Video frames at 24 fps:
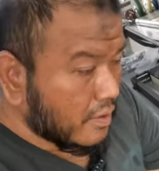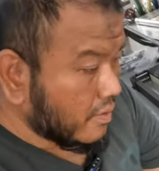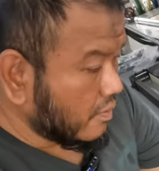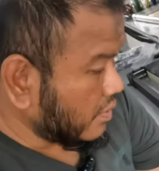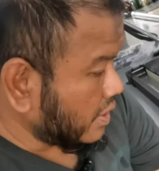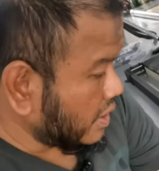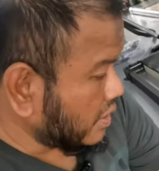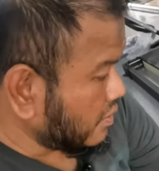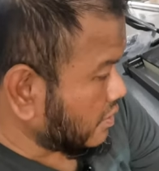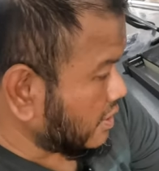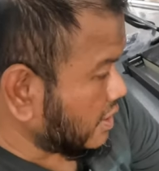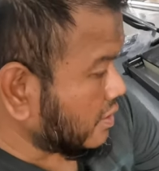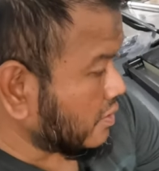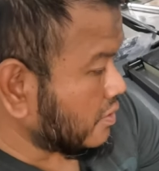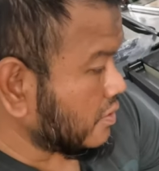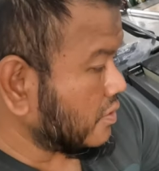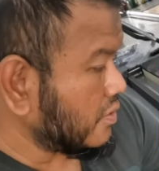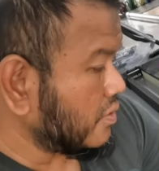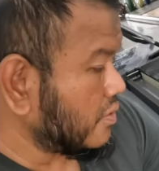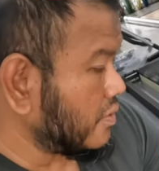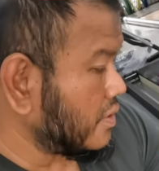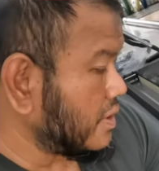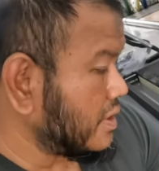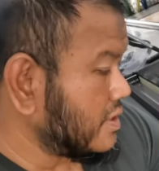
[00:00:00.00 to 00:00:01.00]
what you need to
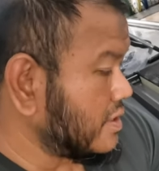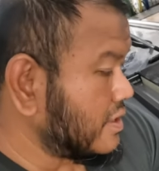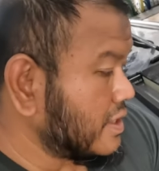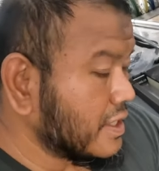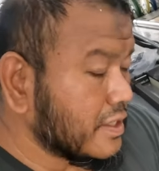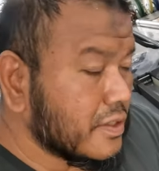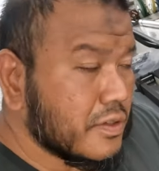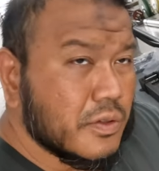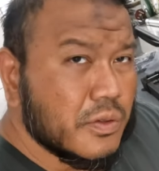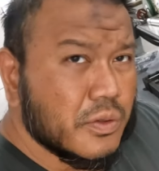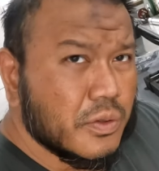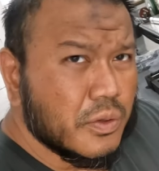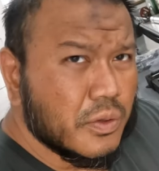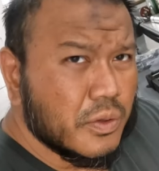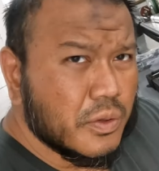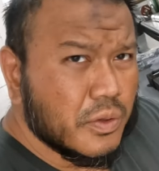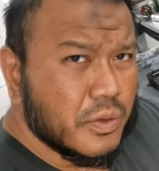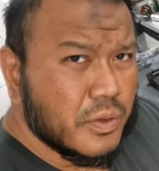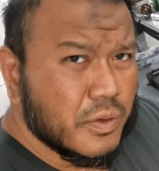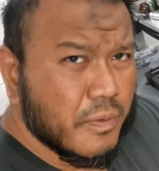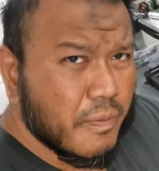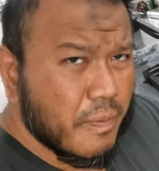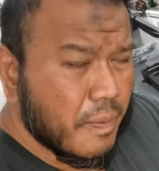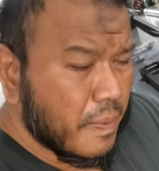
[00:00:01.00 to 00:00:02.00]
do is just to
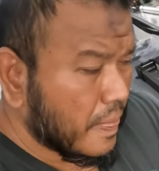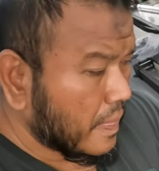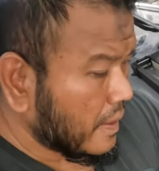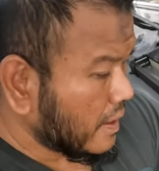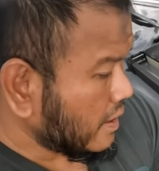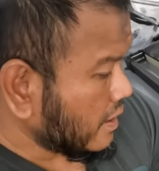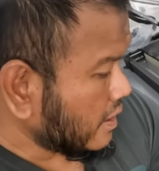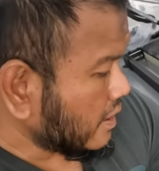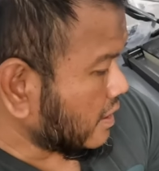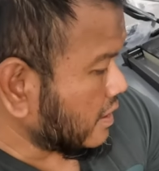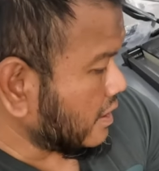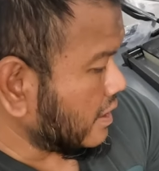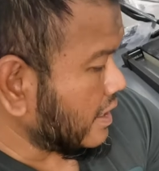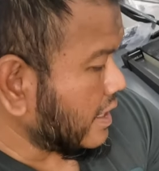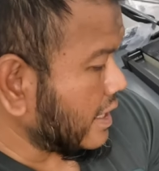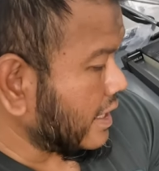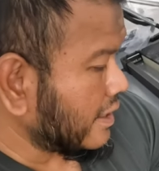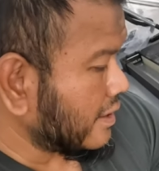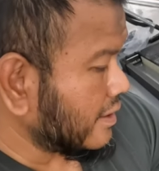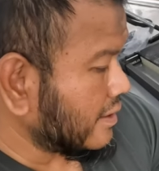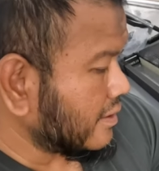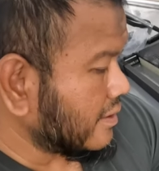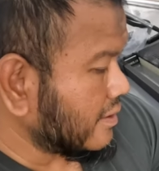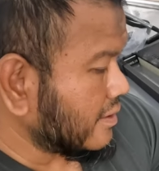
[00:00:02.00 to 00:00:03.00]

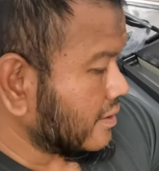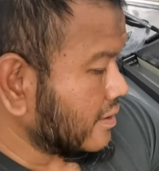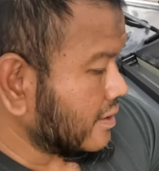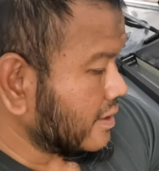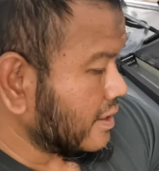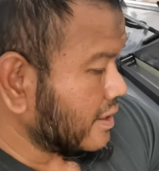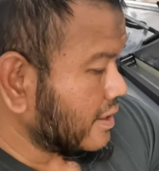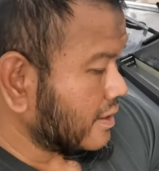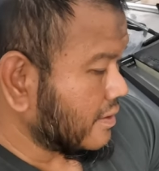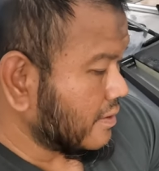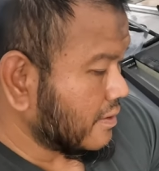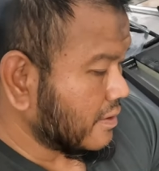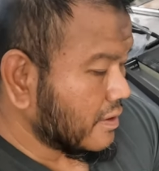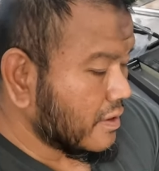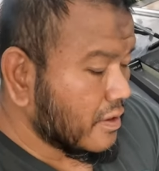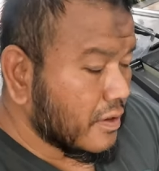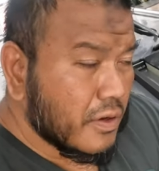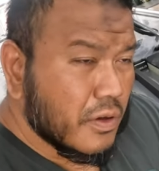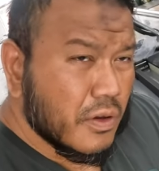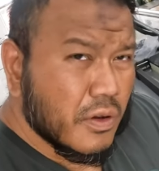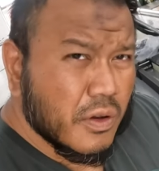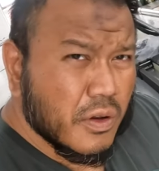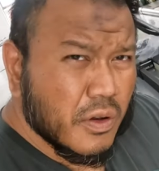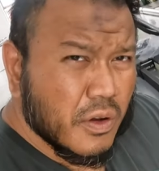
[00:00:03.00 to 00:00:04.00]
connect the
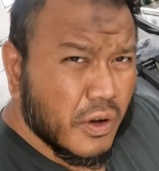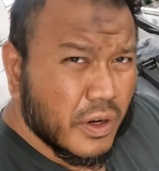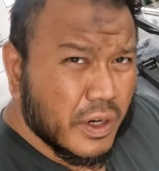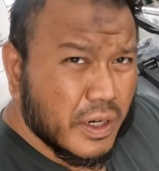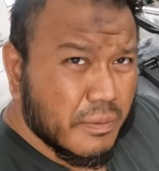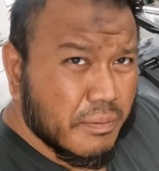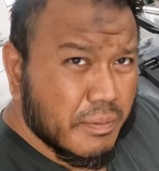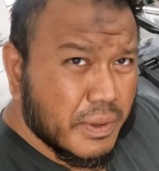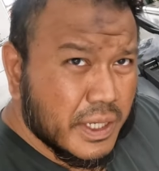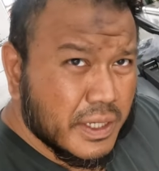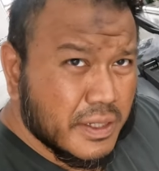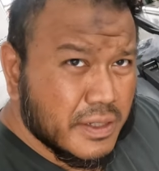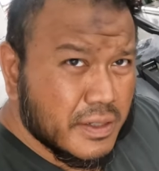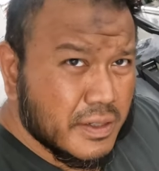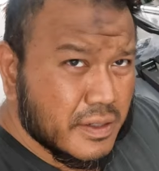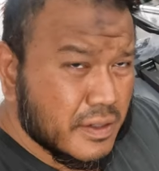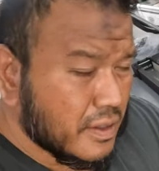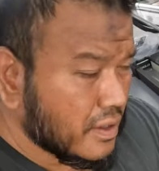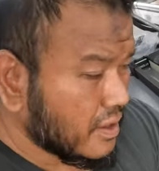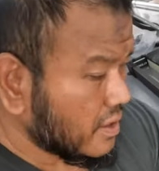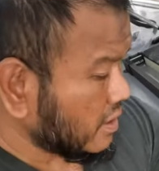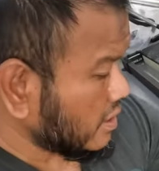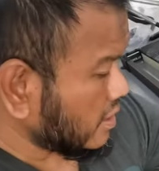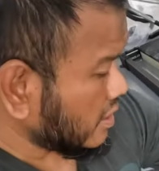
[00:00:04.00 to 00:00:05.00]
corner piece
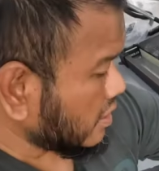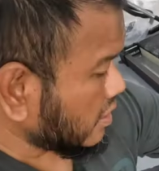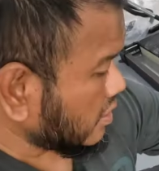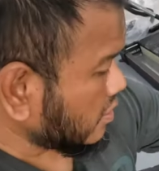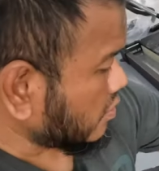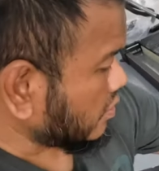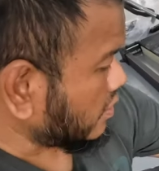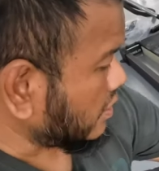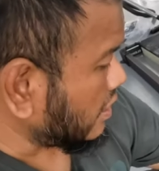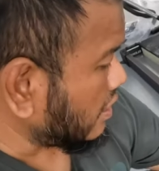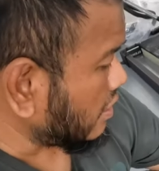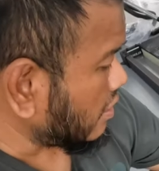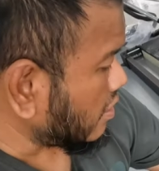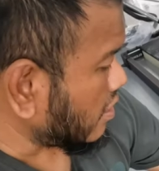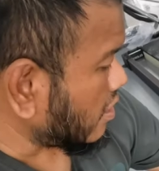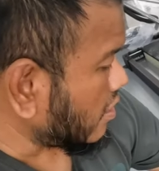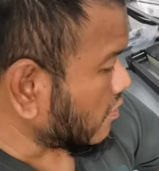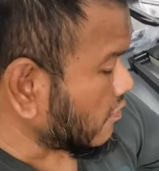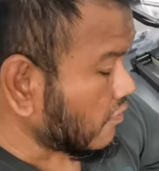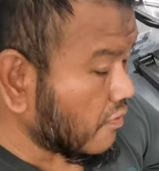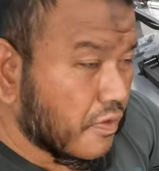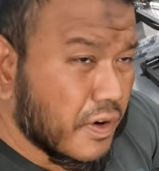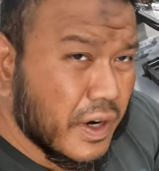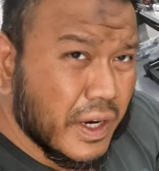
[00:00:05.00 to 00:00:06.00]
to the
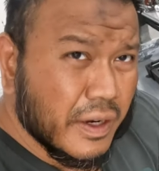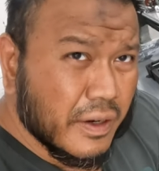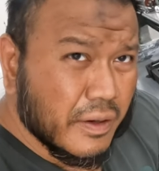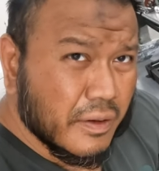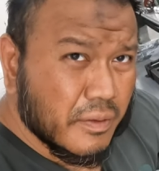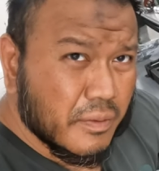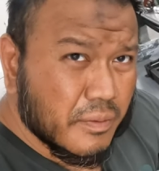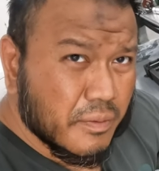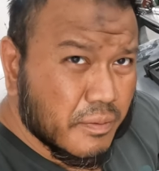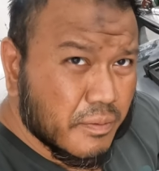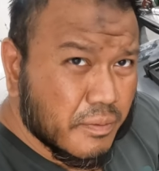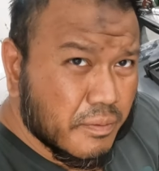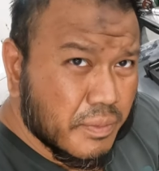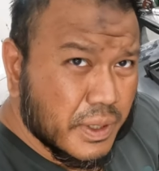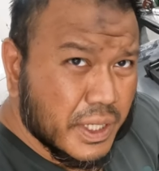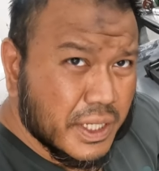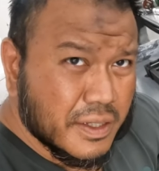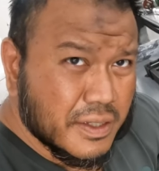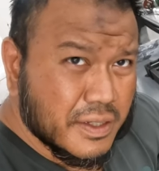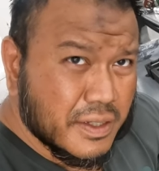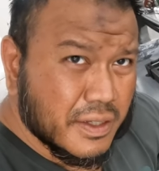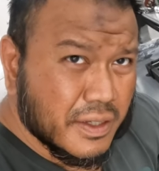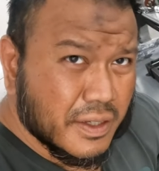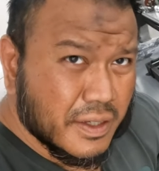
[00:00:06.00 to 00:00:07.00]
long front
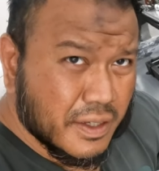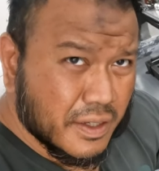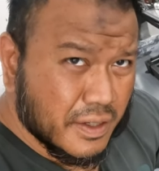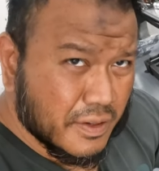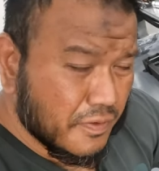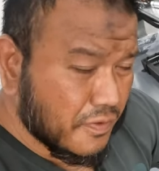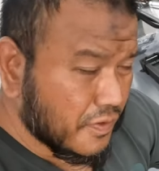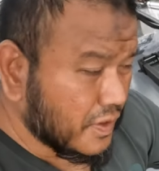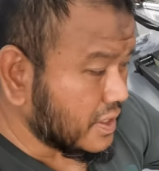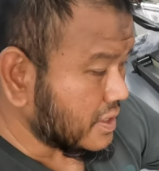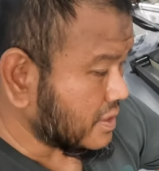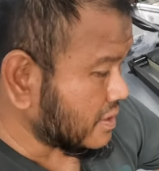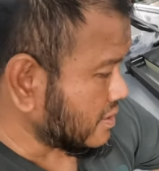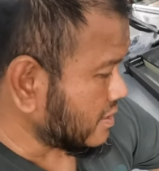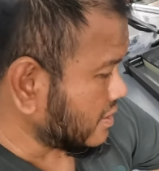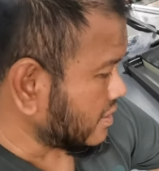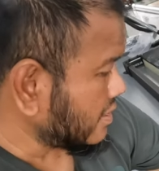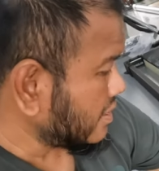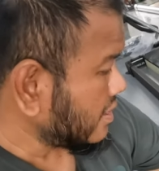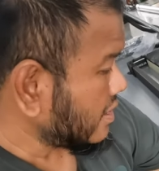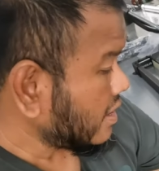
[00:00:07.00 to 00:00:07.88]
piece here first